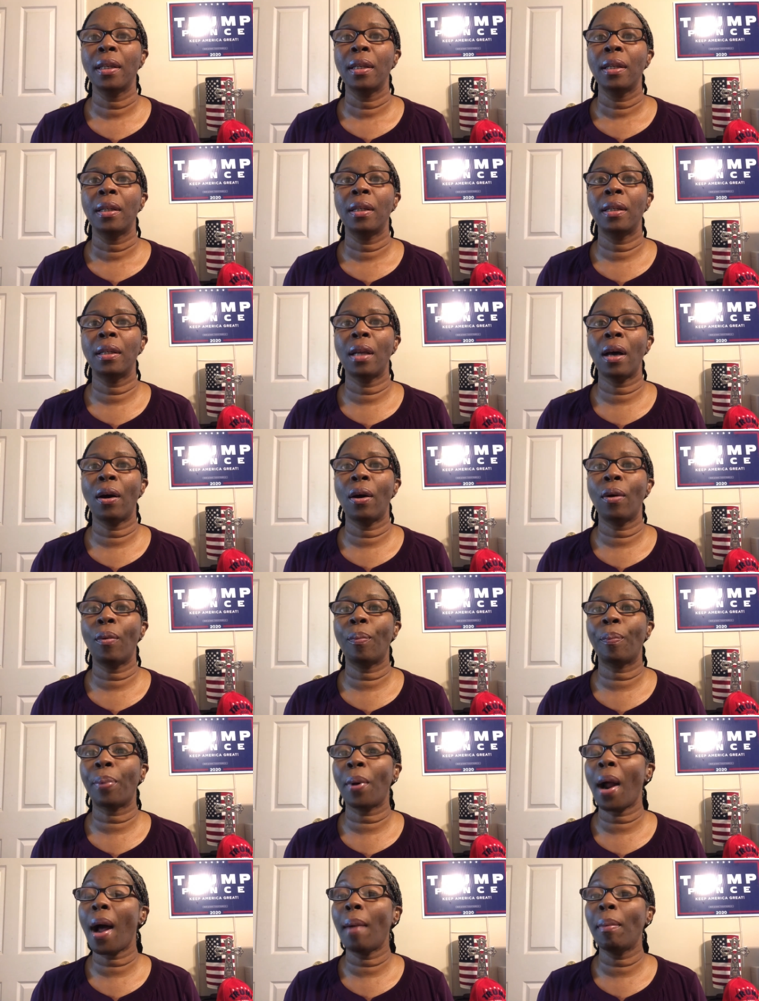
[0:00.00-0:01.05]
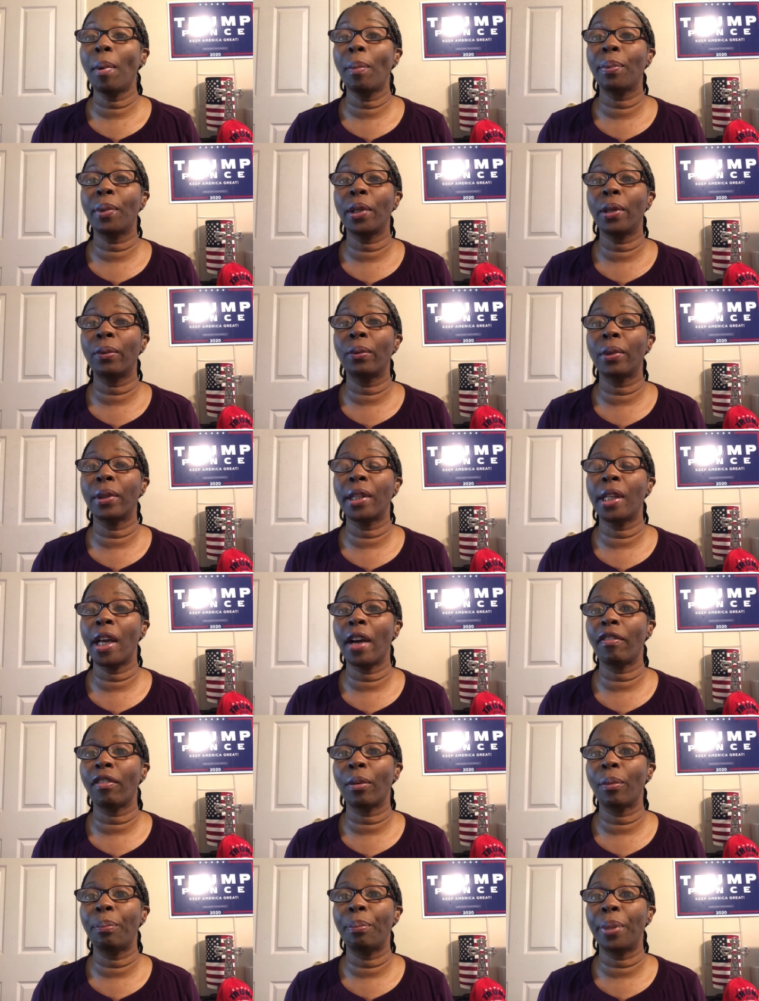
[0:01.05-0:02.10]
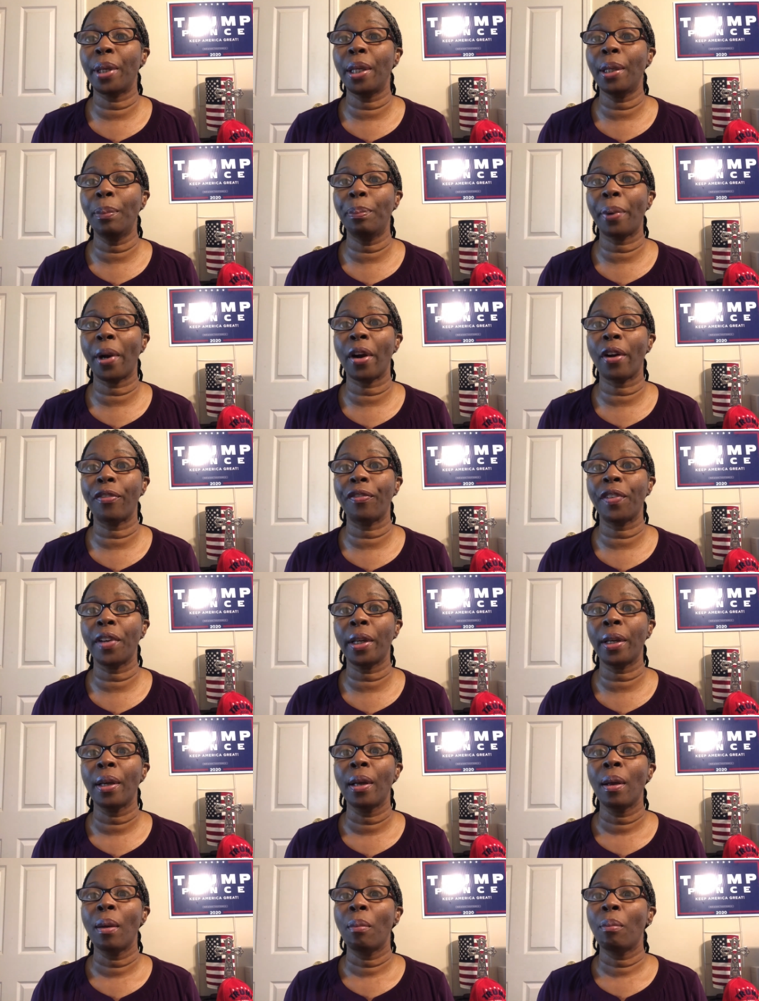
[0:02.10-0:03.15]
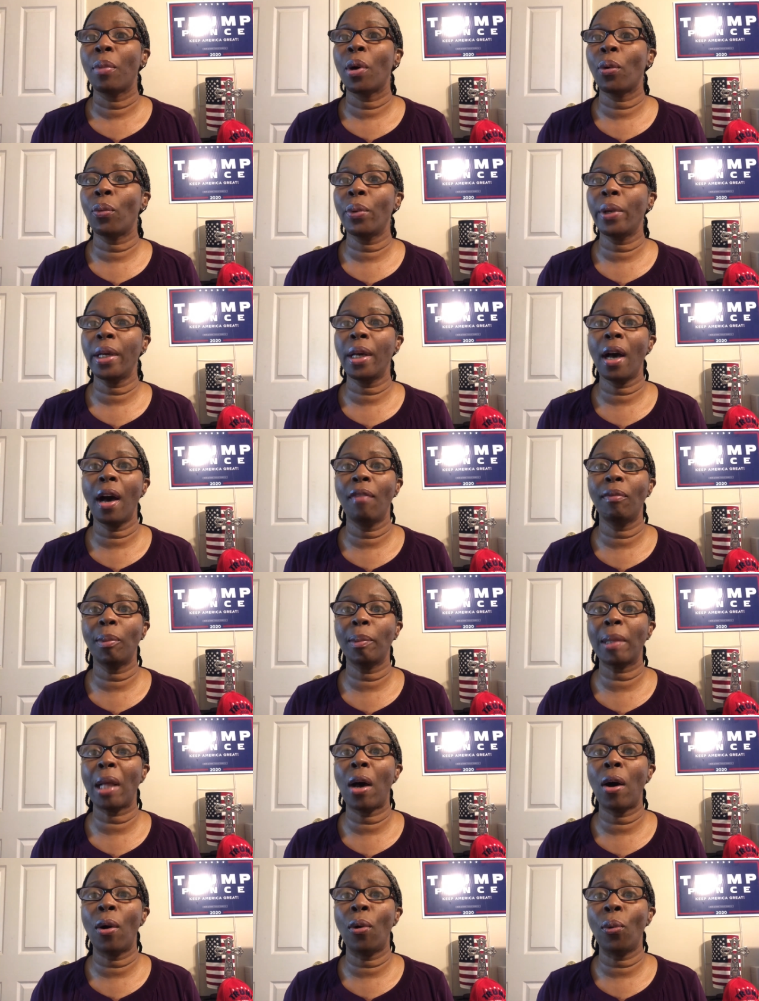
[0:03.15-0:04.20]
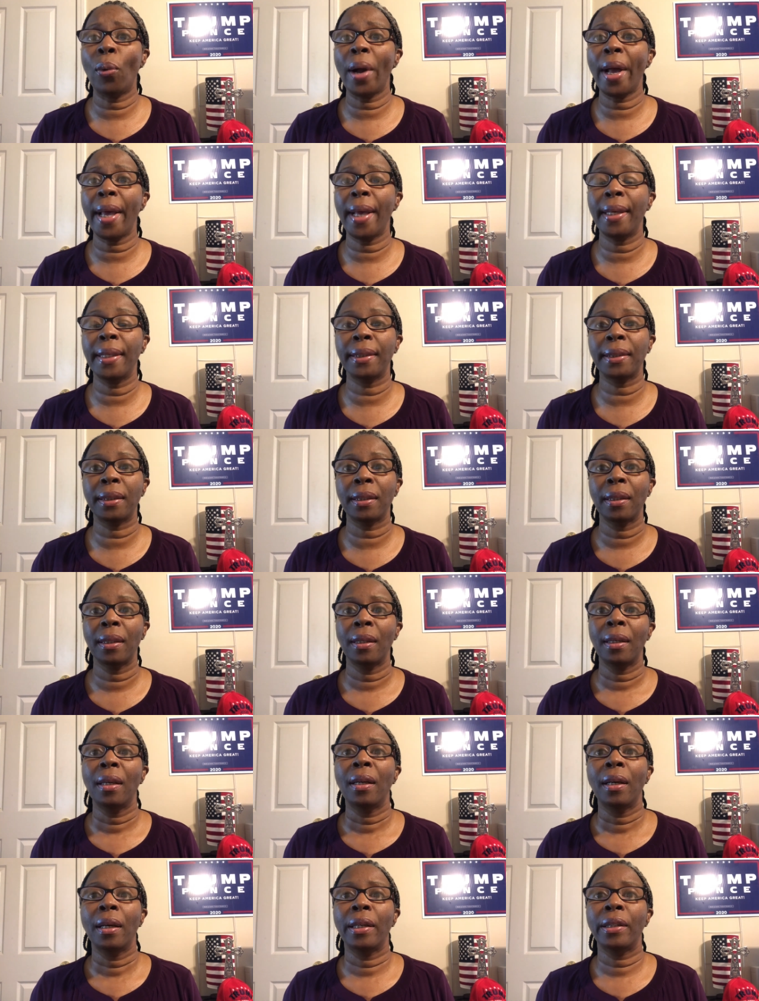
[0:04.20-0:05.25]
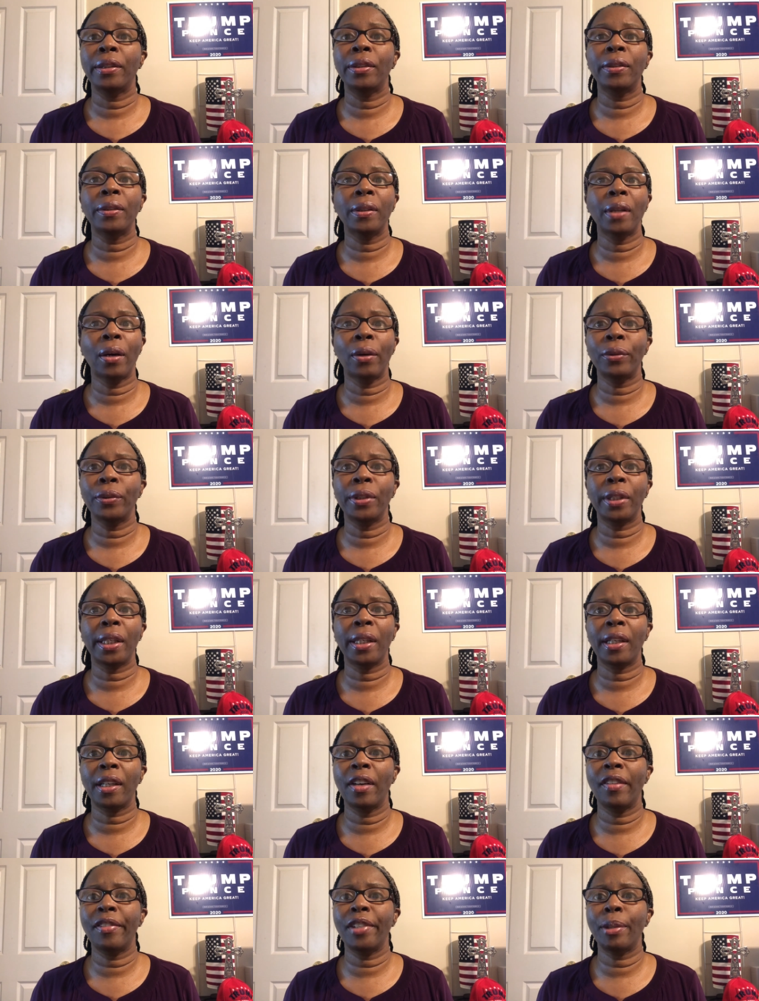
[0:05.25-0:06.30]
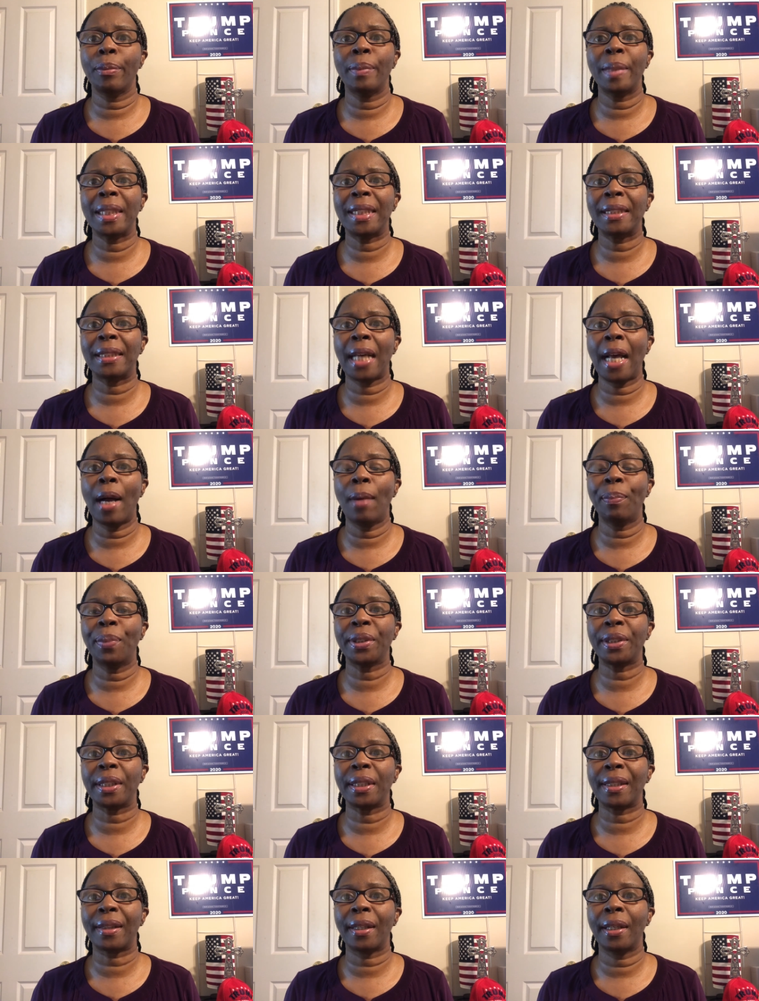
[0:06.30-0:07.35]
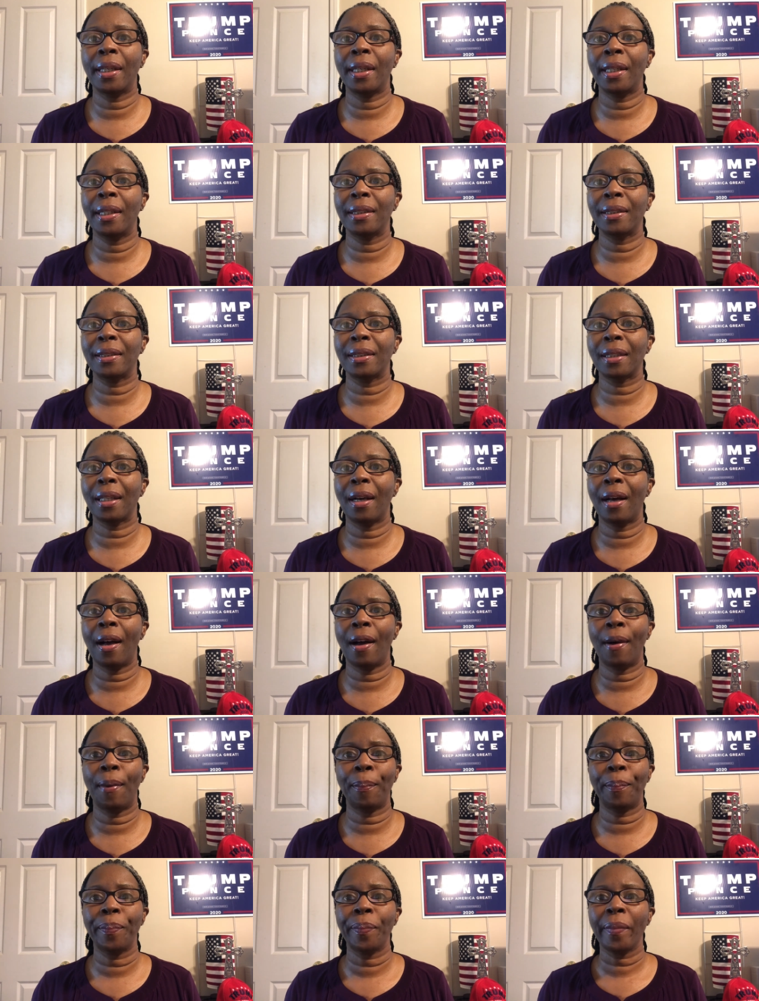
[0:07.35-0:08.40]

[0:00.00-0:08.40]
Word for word: You know, probably will never be perfect, but we come a long ways, and you know, you can give them examples and things. Um,